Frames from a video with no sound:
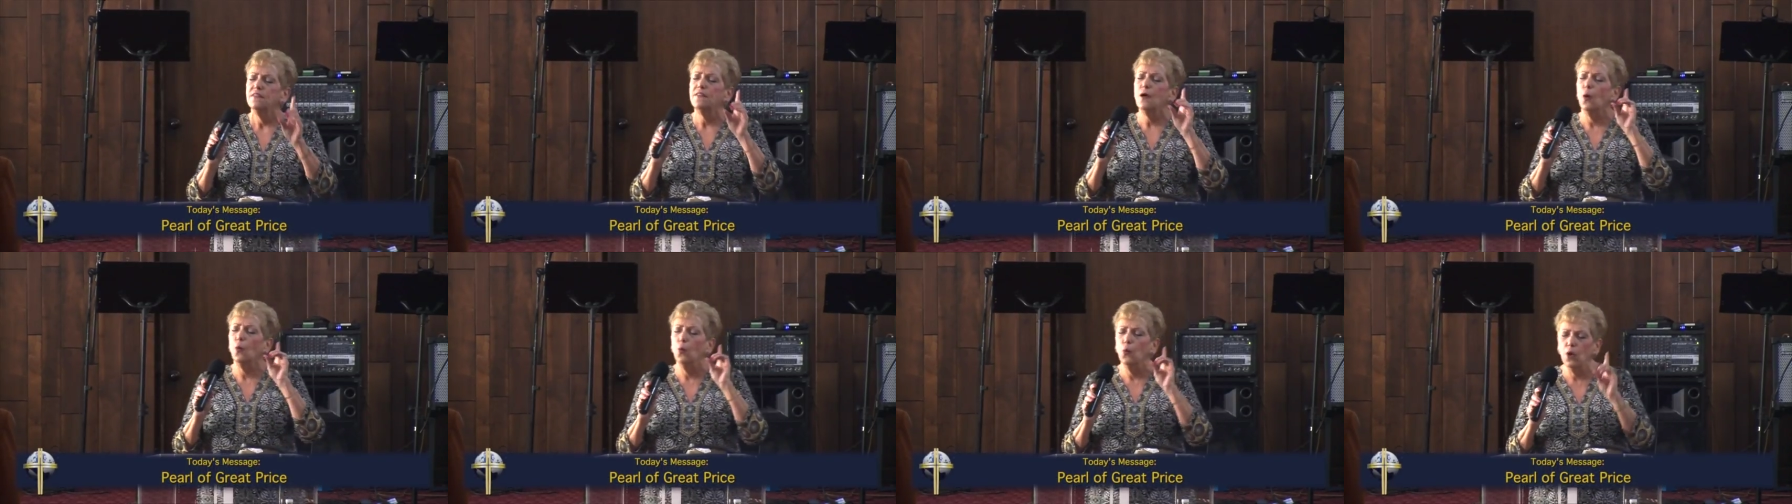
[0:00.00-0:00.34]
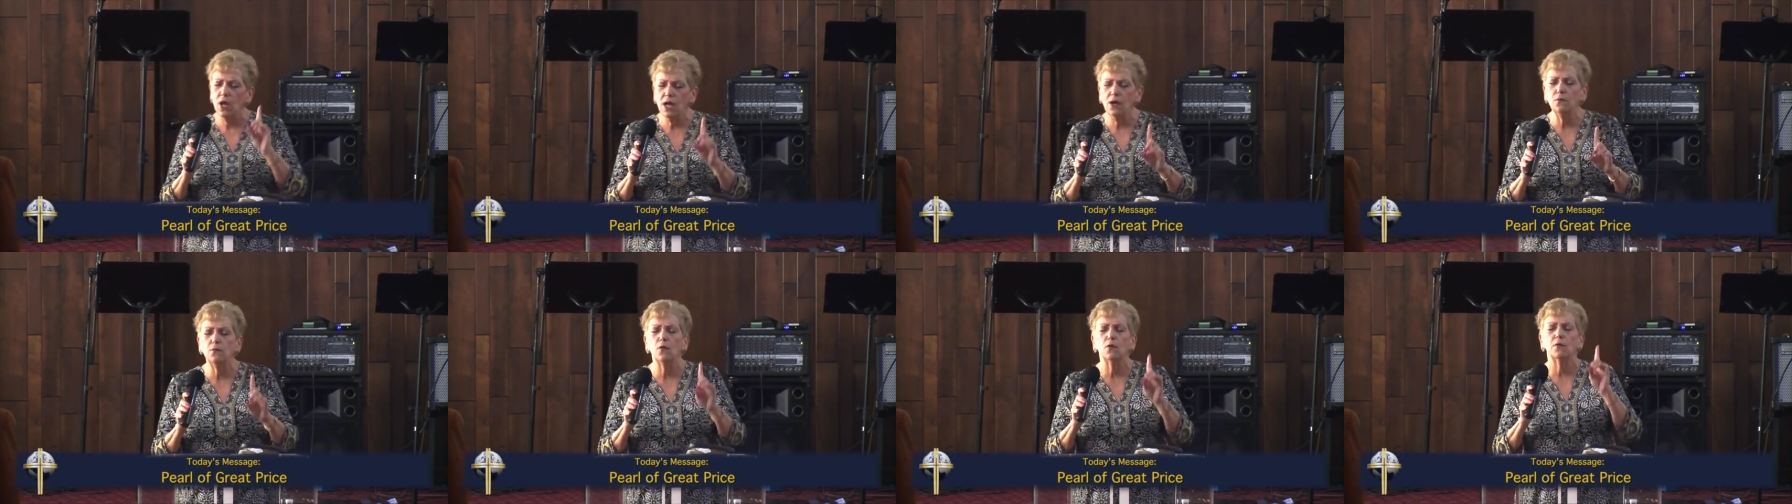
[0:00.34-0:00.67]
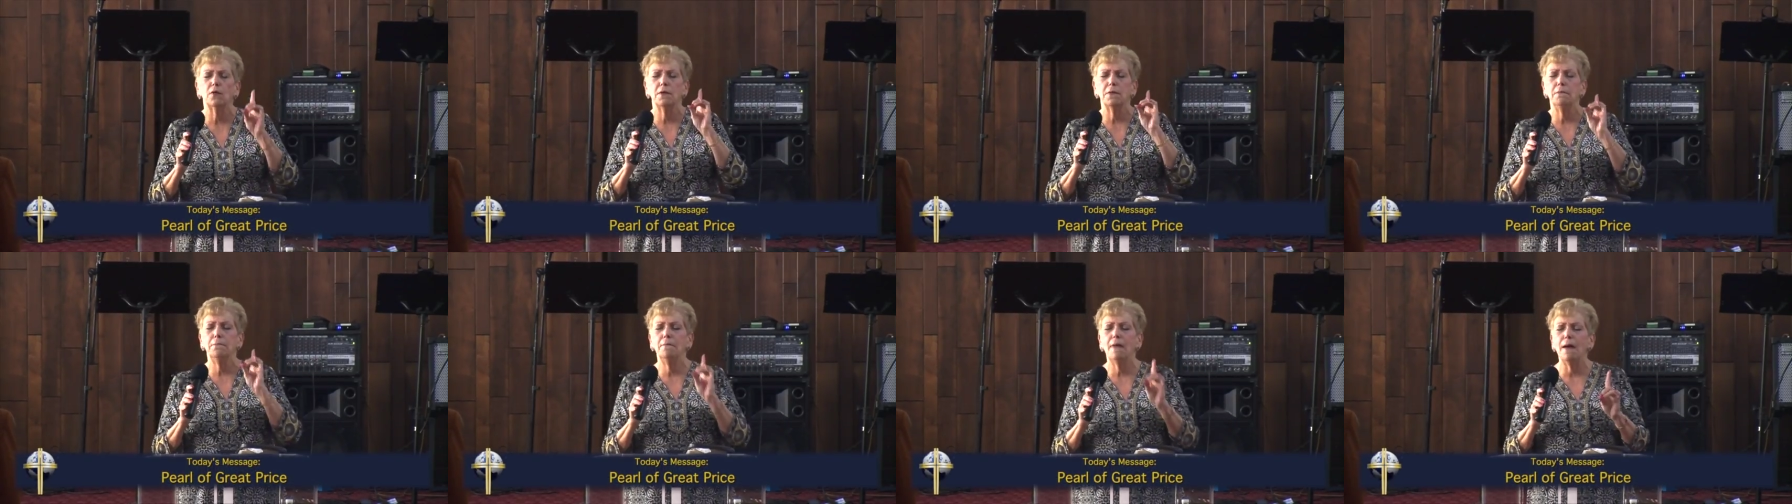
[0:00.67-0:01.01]
that we will
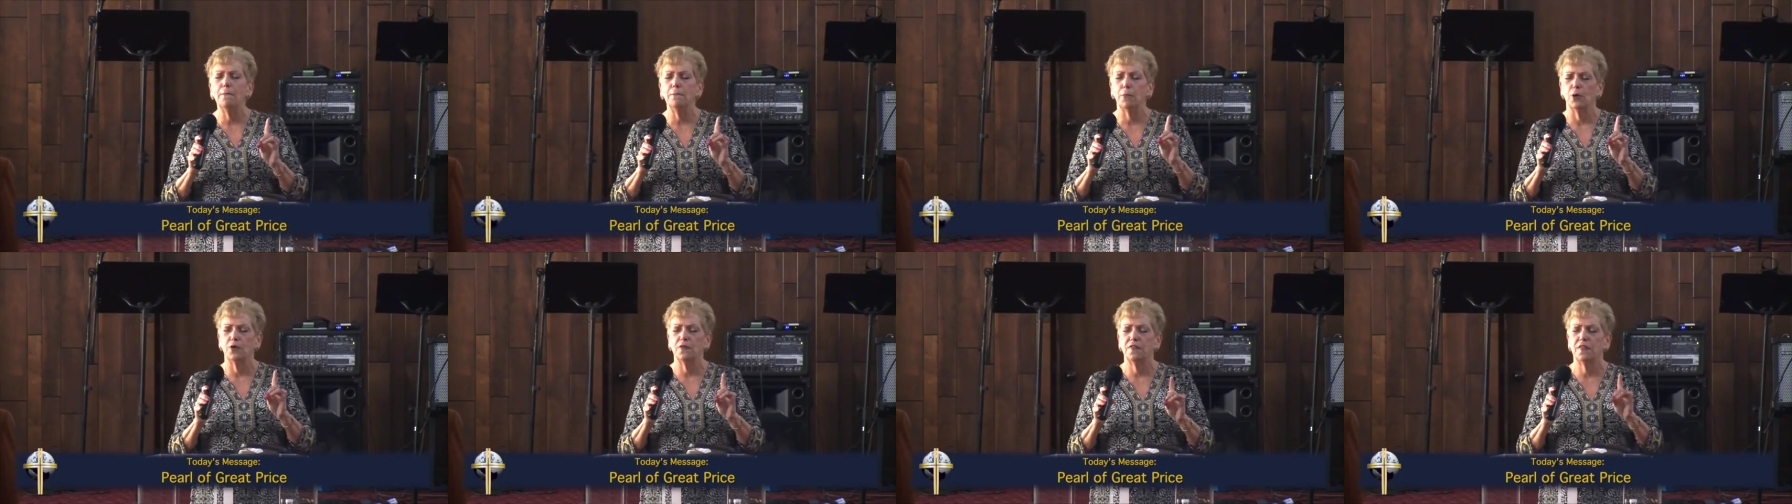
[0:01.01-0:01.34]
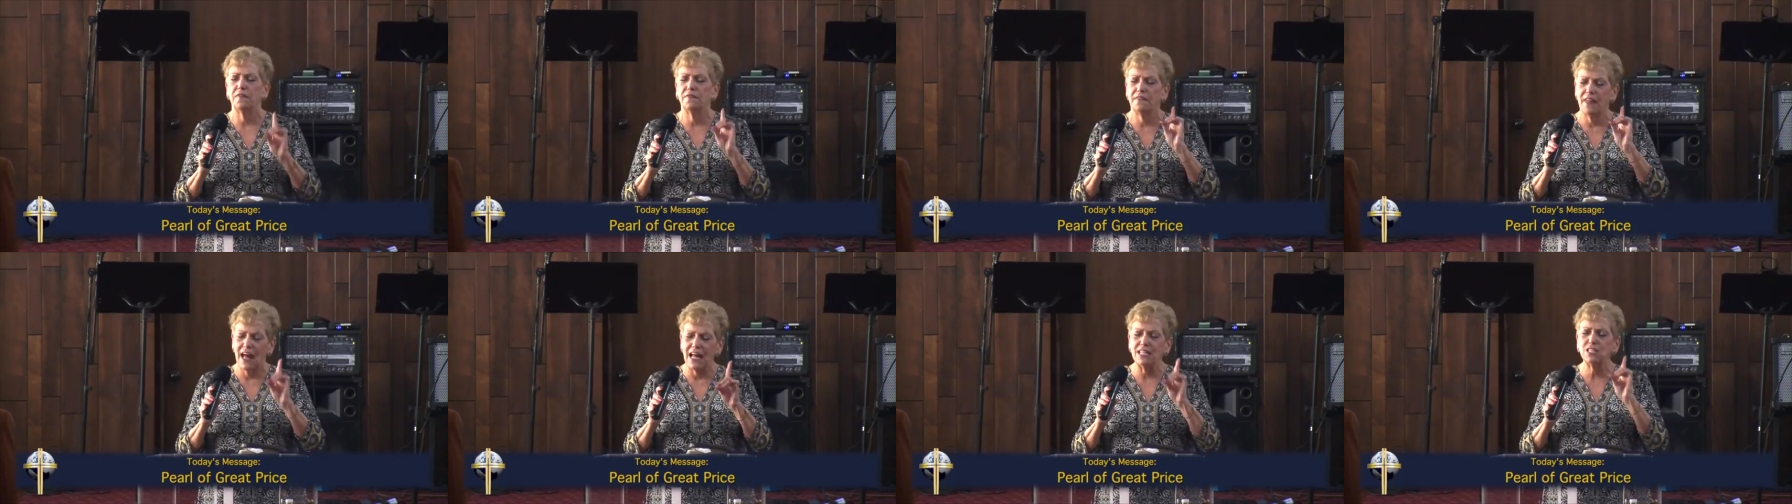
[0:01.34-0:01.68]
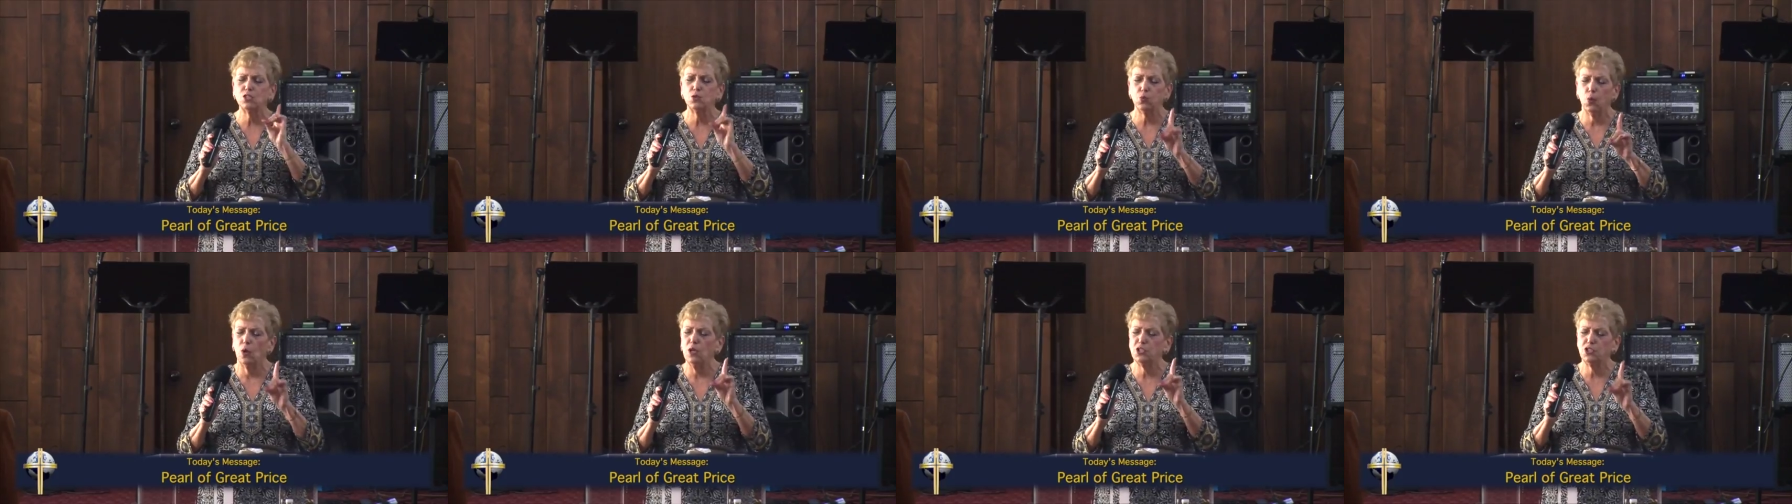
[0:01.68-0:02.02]
remember that
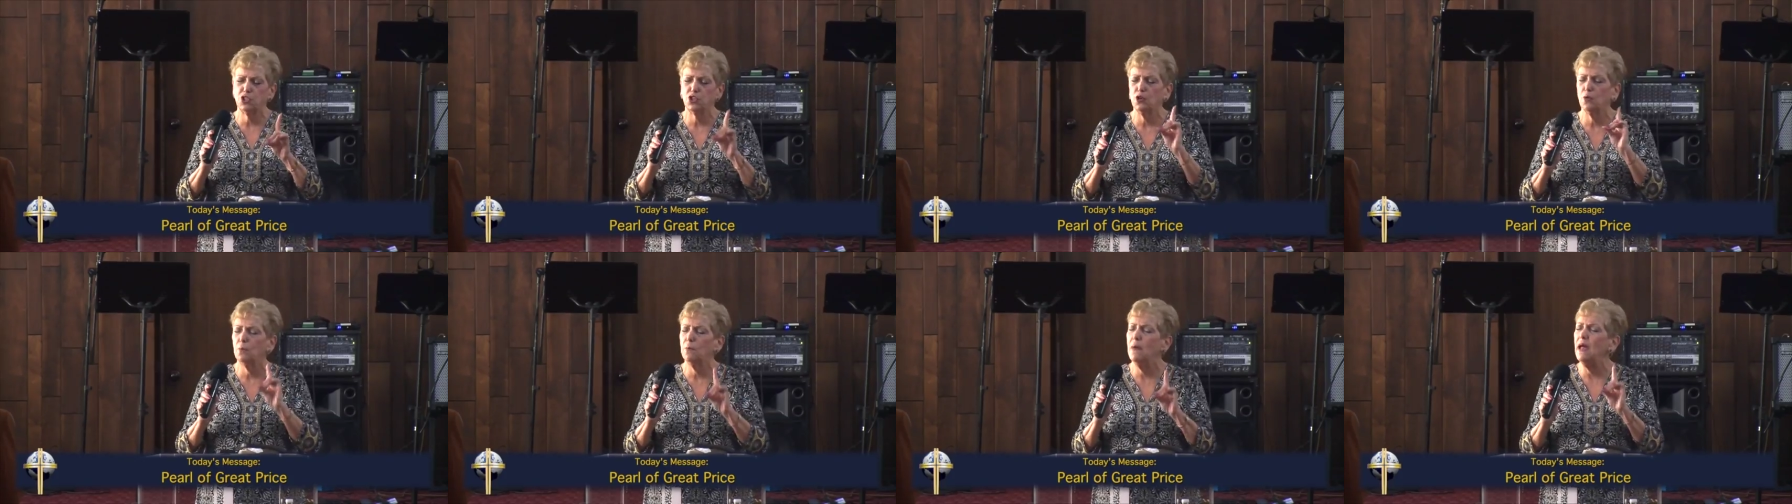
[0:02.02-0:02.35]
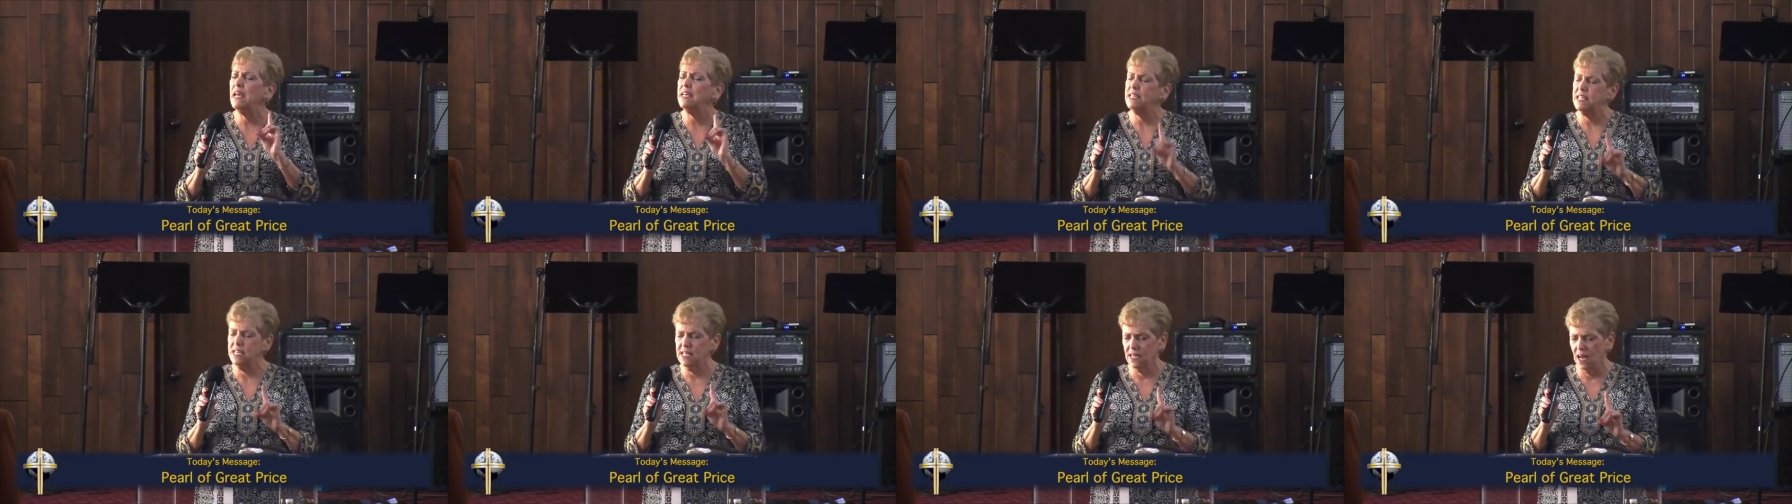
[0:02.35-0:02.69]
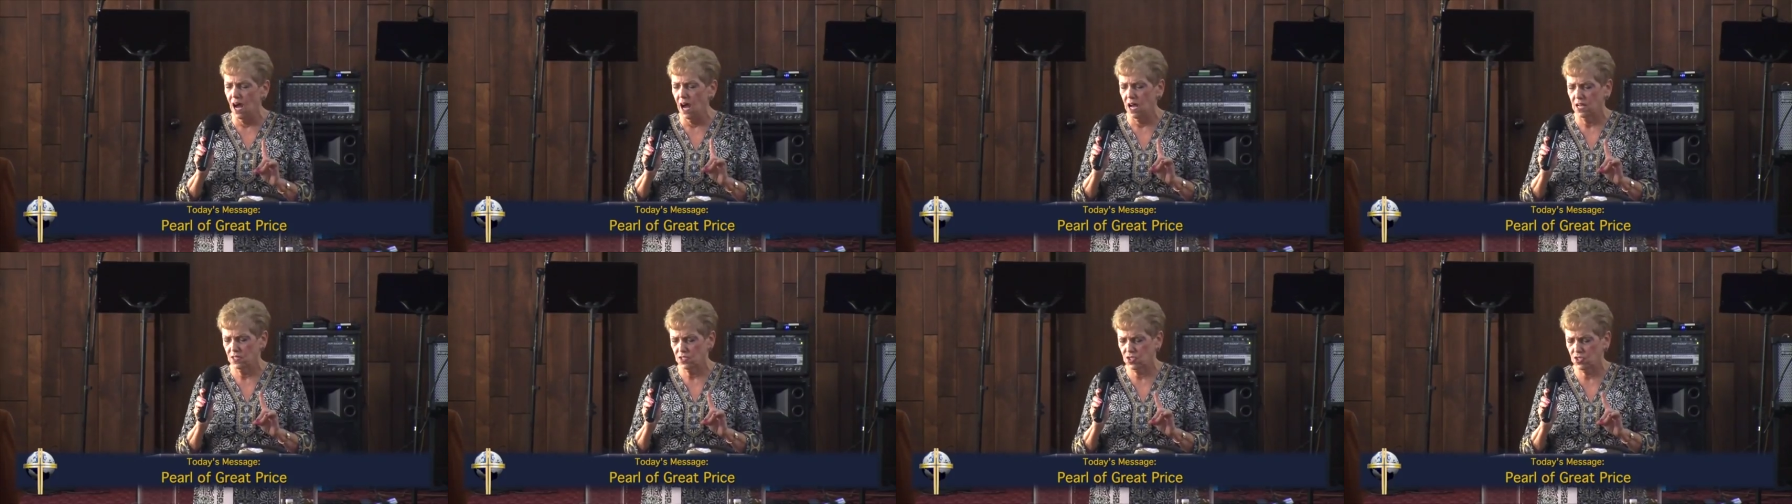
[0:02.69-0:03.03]
that's what you're making
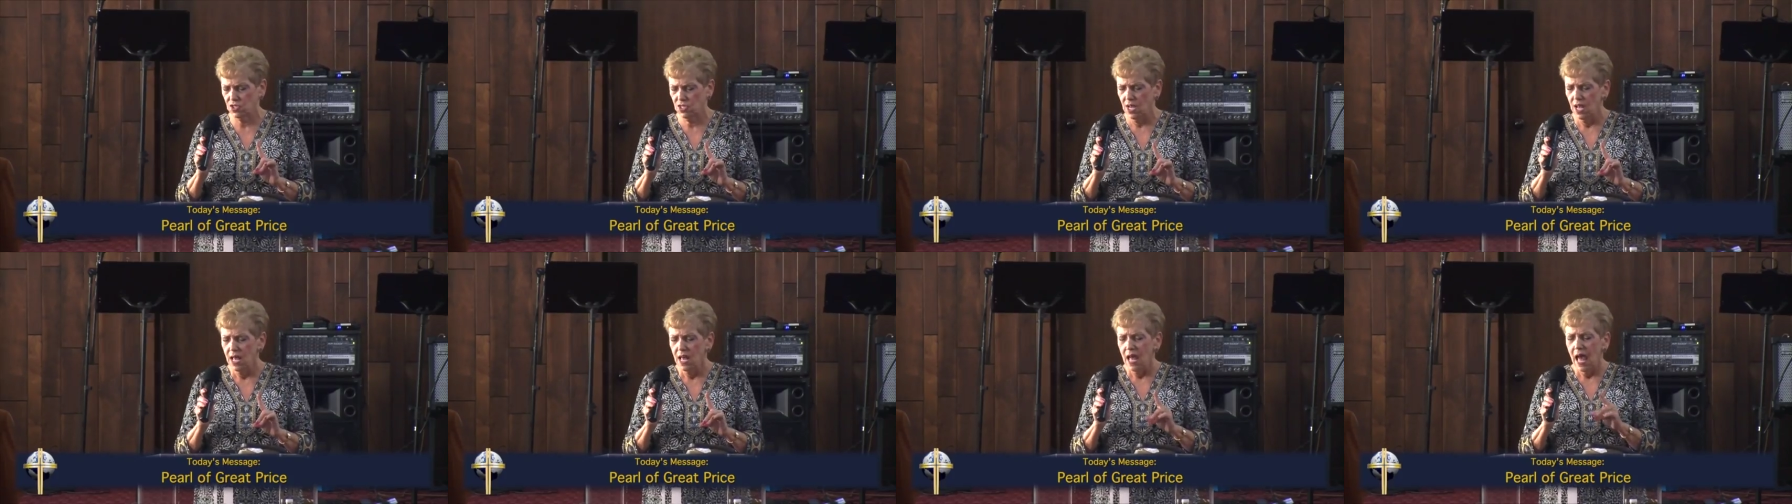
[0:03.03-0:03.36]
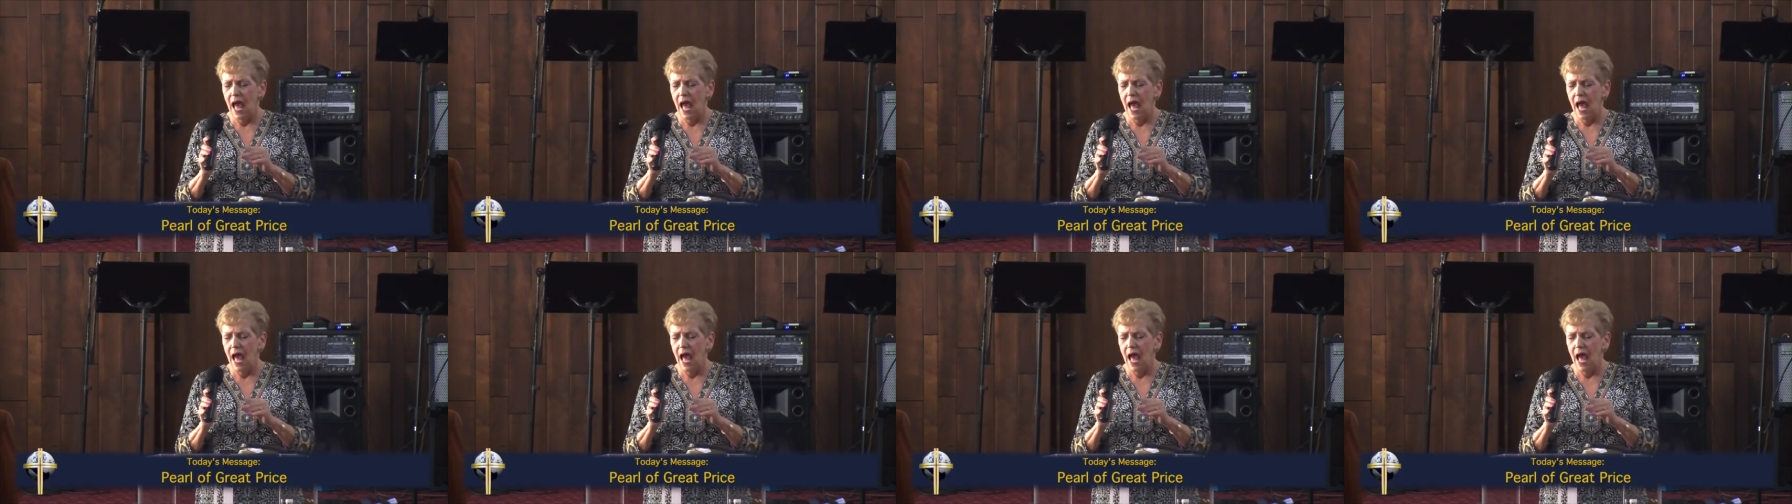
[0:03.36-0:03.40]
us.